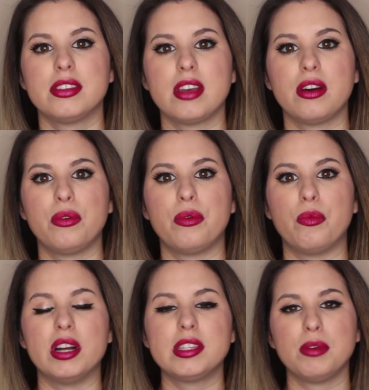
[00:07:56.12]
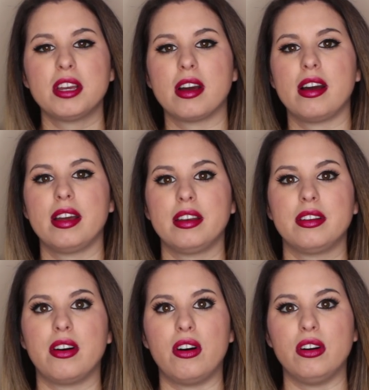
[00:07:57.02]
So once we got
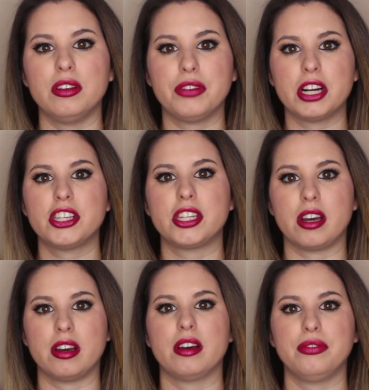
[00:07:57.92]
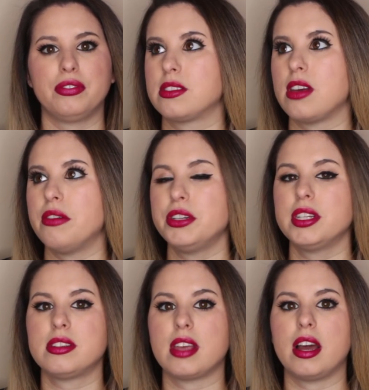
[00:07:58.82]
all of our stuff. Slava
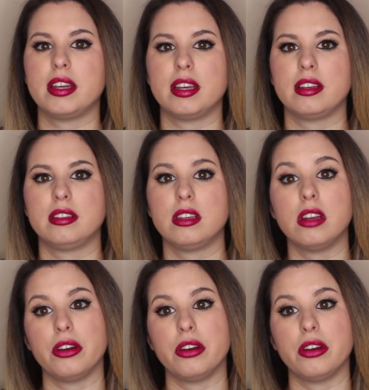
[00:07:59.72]
decided, you